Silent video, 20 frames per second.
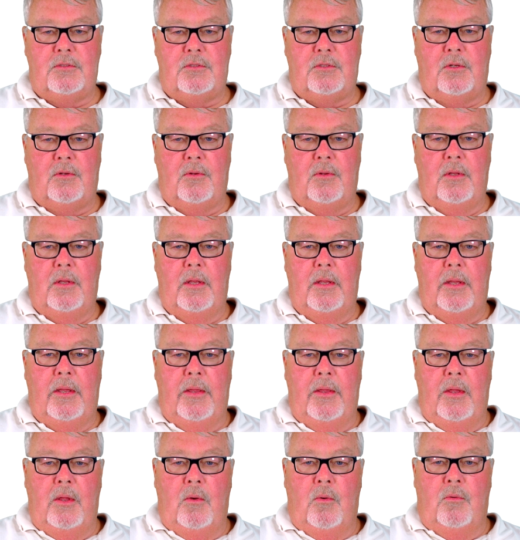So
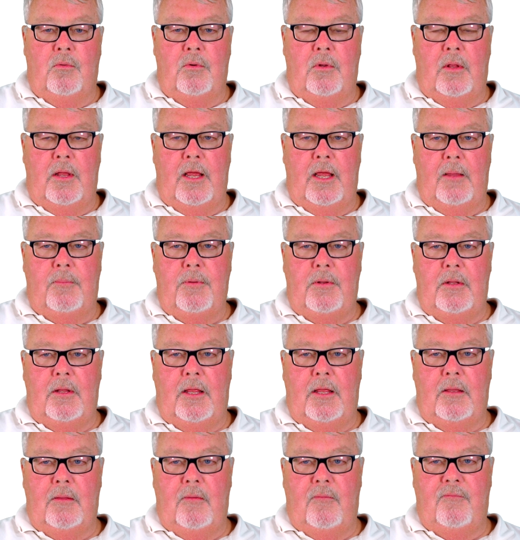we're real happy to
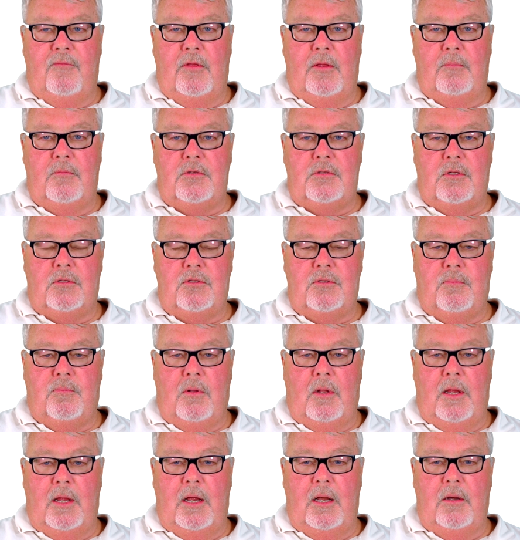have them as a
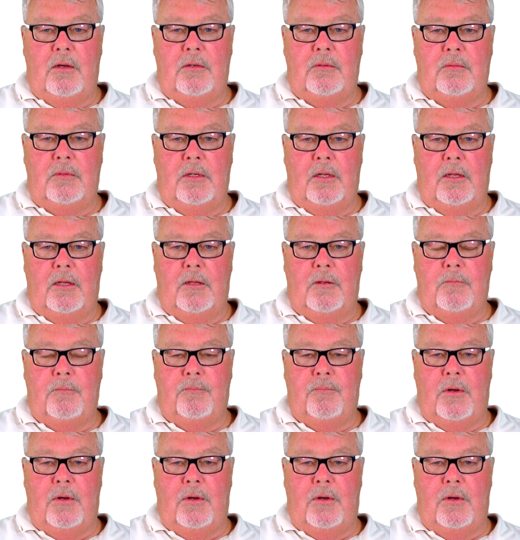supplier and uh,